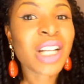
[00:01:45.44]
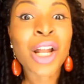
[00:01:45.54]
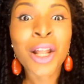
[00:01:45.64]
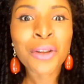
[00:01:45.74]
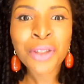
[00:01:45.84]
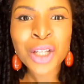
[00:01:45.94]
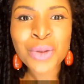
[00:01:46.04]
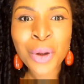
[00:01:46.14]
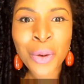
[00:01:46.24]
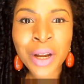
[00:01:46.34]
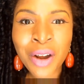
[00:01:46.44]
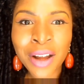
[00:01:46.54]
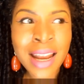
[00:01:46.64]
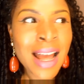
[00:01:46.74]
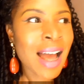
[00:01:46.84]
a lot of things were going
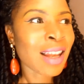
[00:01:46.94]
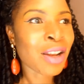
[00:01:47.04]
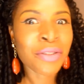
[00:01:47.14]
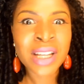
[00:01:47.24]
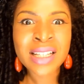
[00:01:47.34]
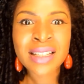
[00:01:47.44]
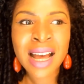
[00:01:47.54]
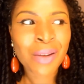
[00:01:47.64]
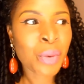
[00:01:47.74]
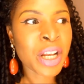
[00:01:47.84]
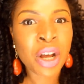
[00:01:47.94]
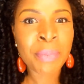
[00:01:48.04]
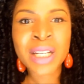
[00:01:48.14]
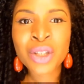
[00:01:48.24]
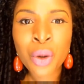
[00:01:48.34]
on, a lot of things that we're
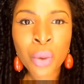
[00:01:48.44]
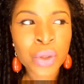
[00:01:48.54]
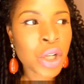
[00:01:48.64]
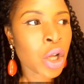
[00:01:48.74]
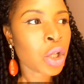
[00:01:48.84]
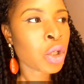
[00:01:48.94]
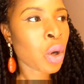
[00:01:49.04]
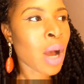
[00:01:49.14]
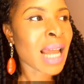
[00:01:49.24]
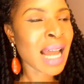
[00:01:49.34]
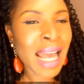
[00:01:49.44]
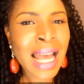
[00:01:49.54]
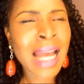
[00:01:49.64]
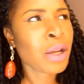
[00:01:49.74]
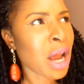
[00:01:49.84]
not being told, you know. And
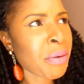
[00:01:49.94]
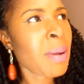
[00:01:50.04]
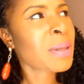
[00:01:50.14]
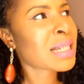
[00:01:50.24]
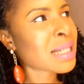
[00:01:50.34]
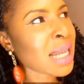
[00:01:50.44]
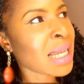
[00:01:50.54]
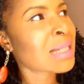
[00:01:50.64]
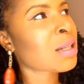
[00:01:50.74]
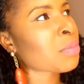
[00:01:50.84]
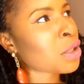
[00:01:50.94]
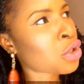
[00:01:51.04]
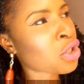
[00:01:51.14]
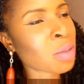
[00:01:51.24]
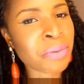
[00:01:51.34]
I remember saying something
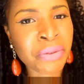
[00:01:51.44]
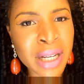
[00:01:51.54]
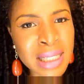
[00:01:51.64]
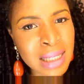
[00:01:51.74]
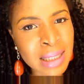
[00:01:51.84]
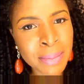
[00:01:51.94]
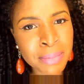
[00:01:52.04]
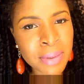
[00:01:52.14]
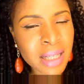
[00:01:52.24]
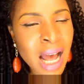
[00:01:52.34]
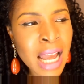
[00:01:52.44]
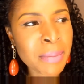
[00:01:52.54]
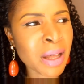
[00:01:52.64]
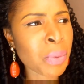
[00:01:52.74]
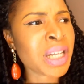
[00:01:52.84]
to some friends at the time
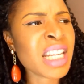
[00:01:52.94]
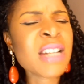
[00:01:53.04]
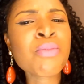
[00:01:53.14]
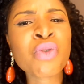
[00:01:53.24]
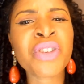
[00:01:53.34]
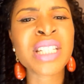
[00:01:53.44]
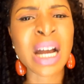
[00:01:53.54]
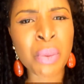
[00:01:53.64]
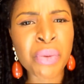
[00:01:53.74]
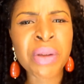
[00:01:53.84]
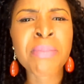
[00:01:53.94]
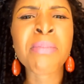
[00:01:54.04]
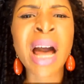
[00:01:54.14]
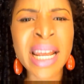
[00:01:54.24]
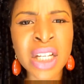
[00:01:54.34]
that we need movies that will
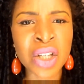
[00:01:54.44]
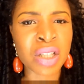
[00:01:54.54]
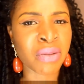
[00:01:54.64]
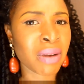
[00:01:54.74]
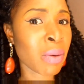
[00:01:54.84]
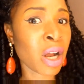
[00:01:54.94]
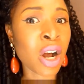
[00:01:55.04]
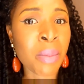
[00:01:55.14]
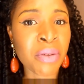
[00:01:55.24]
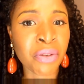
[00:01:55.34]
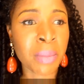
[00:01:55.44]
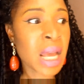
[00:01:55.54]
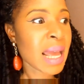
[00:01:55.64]
remind us of where we're coming from,